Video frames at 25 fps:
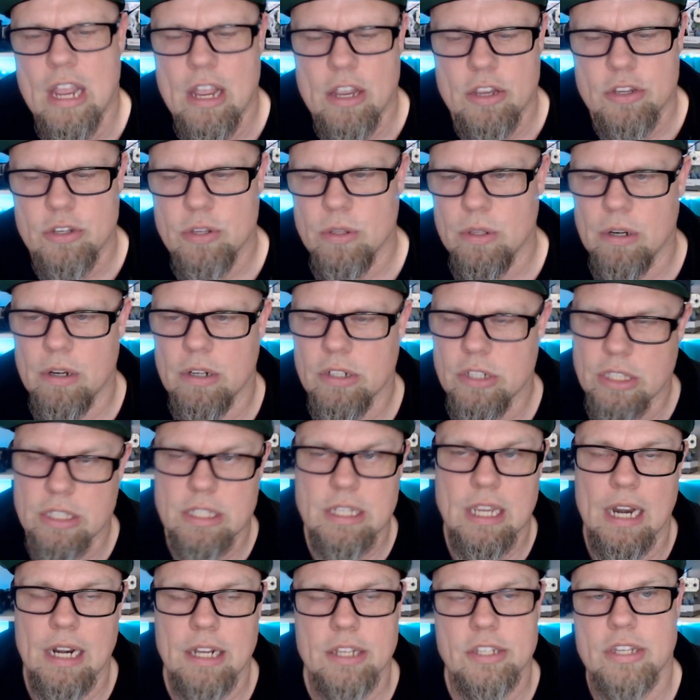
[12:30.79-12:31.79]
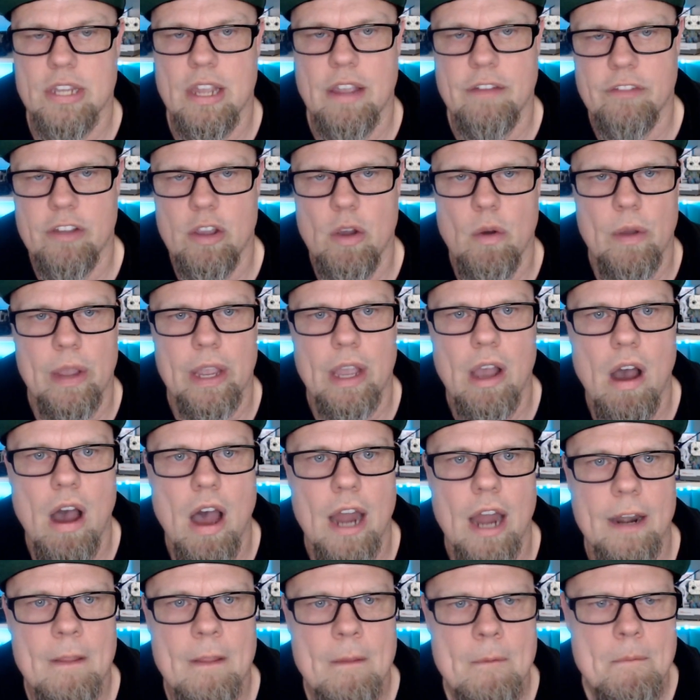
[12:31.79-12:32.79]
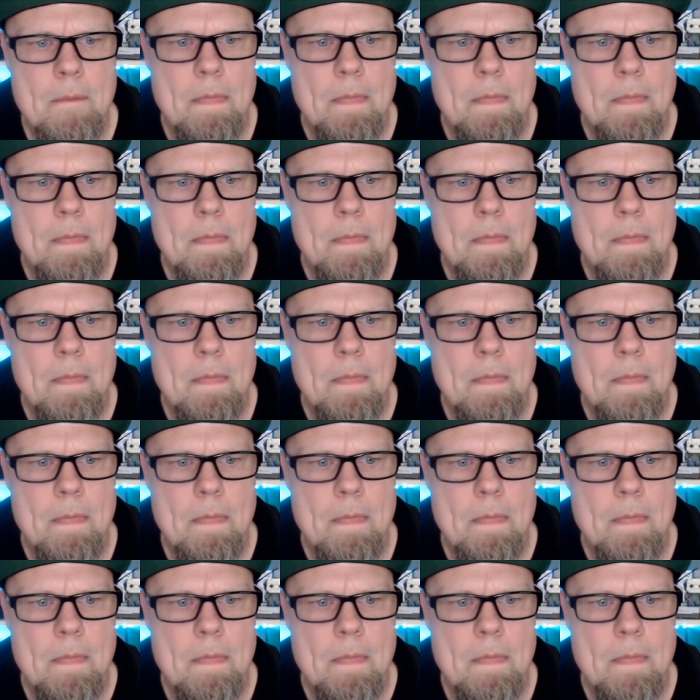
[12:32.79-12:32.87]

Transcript: So there is a ton of stuff going on.